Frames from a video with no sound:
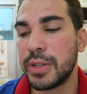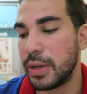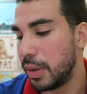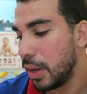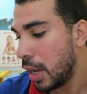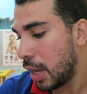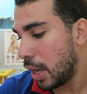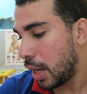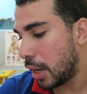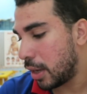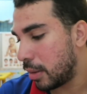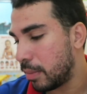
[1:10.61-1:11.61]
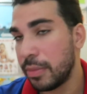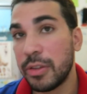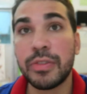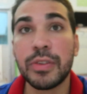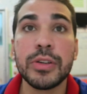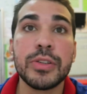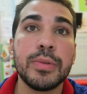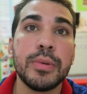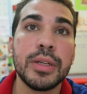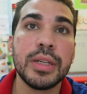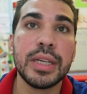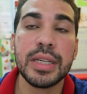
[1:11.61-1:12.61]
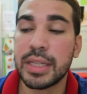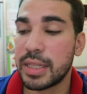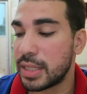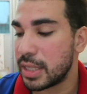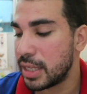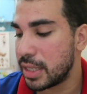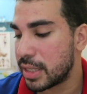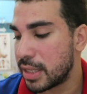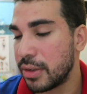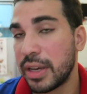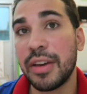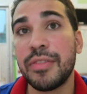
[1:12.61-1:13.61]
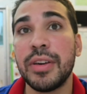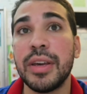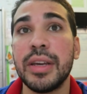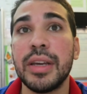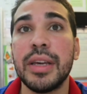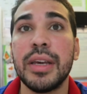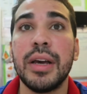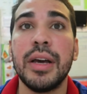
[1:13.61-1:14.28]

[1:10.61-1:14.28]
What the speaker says: So the first one is ESL Cafe,